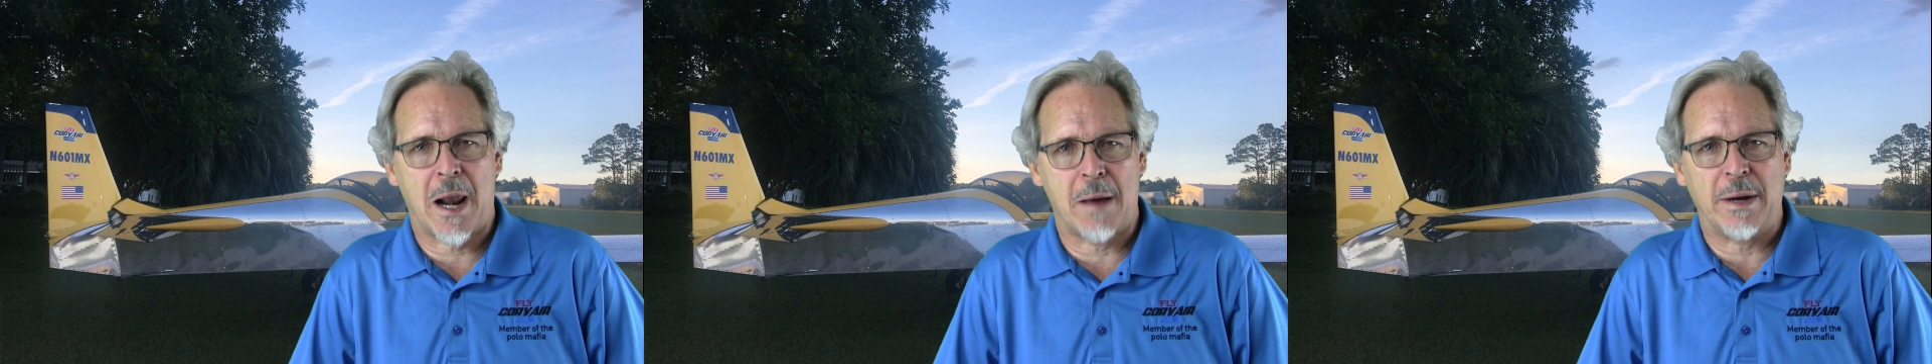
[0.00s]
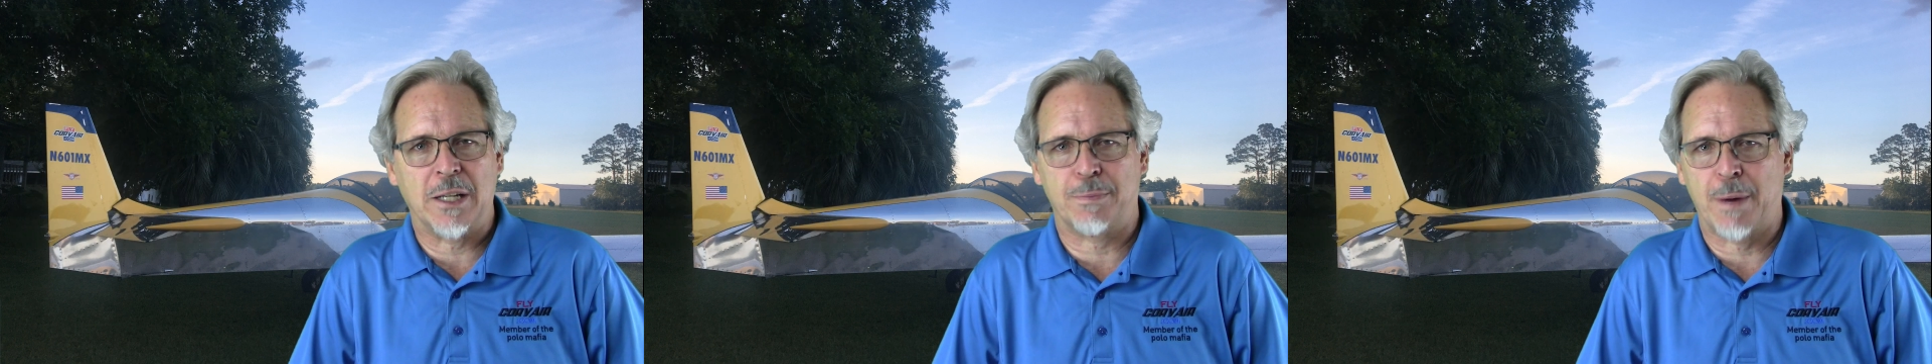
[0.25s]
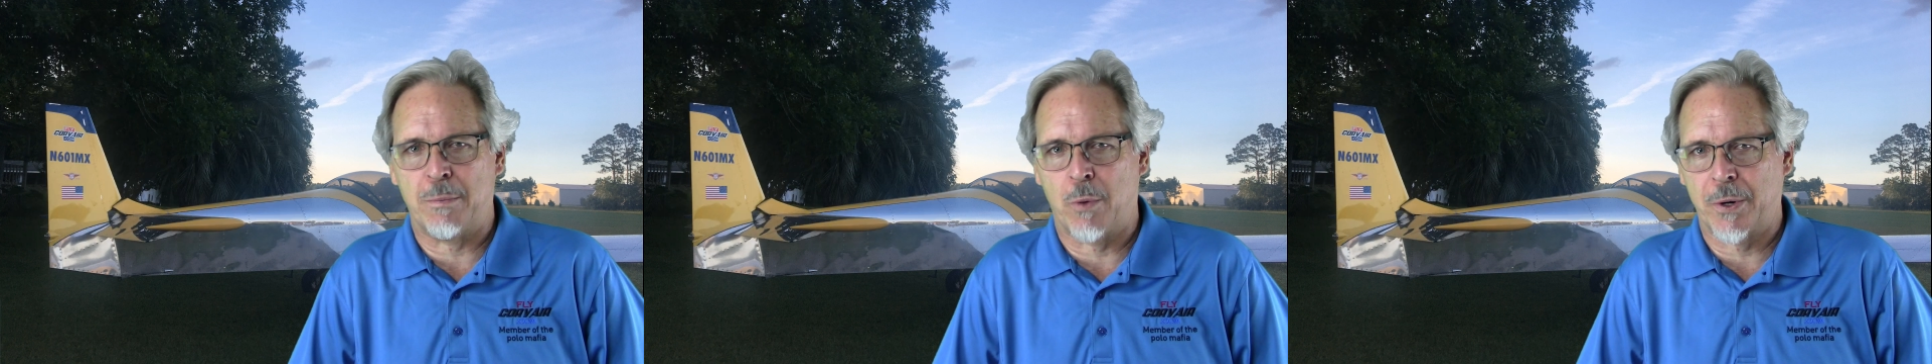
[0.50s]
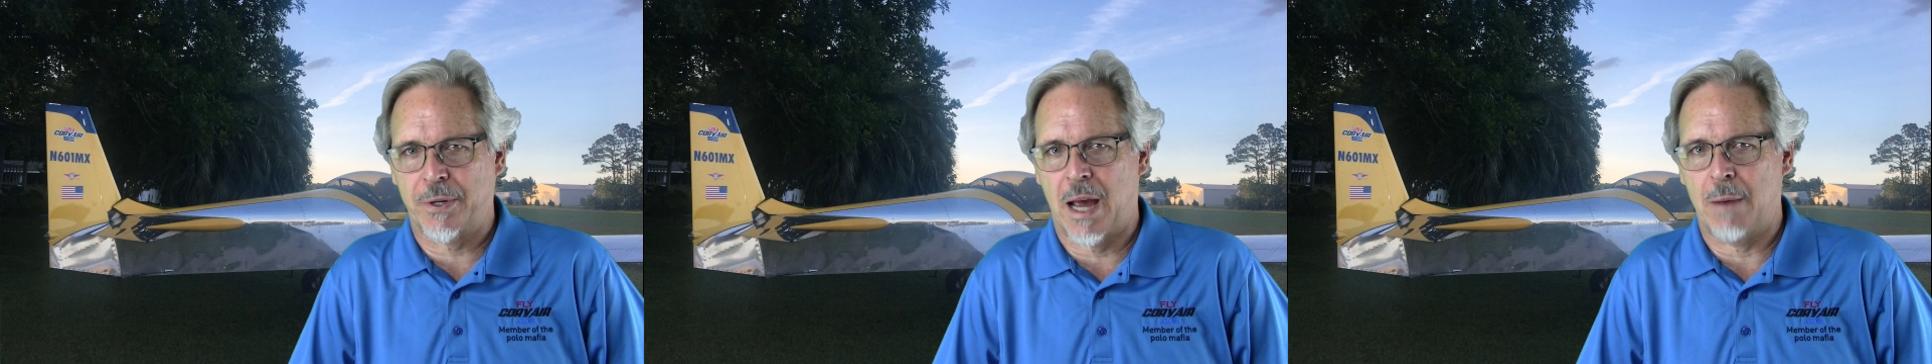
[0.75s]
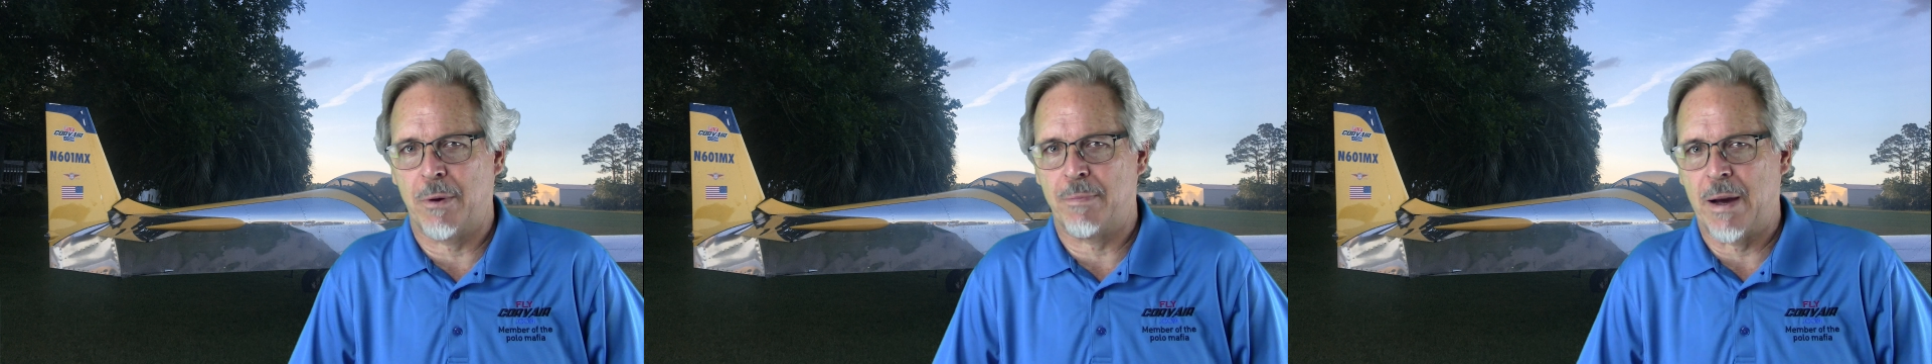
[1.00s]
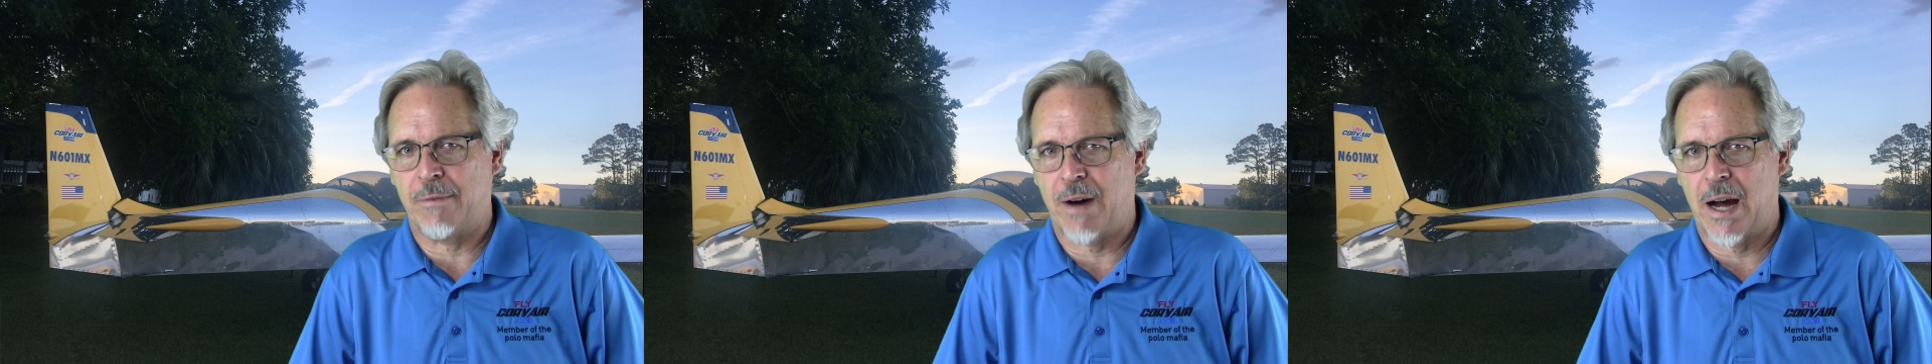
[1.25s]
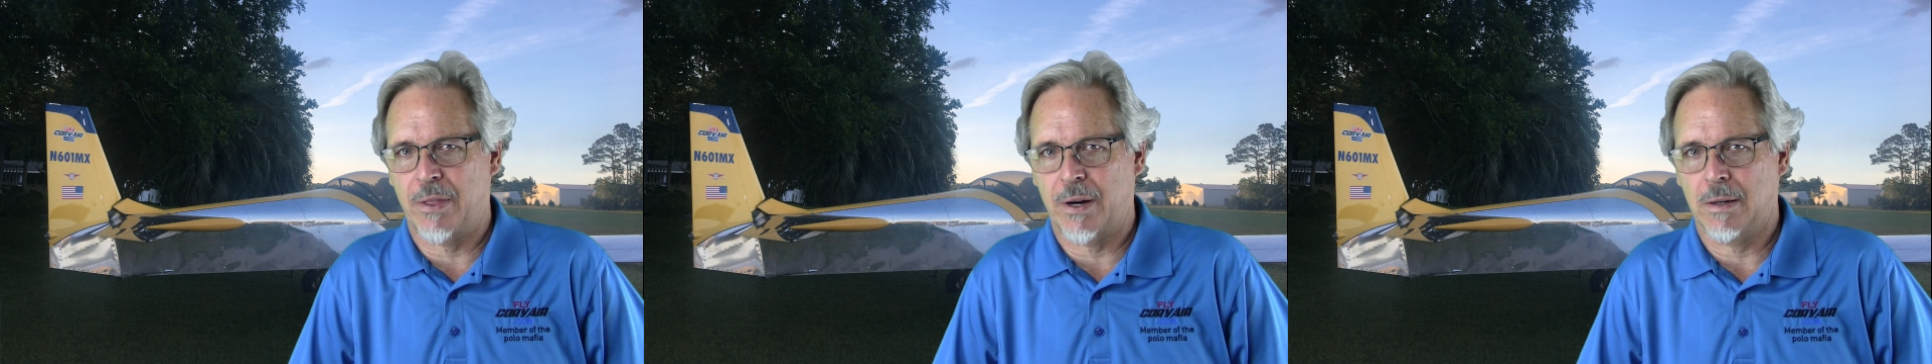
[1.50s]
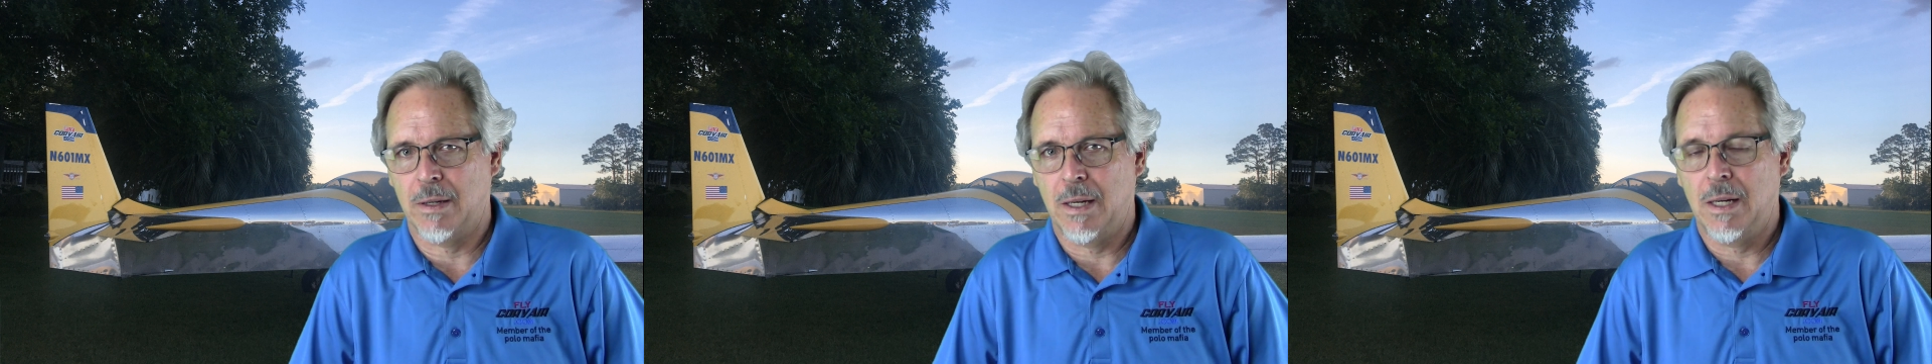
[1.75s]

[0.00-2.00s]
I might spend more time with my father.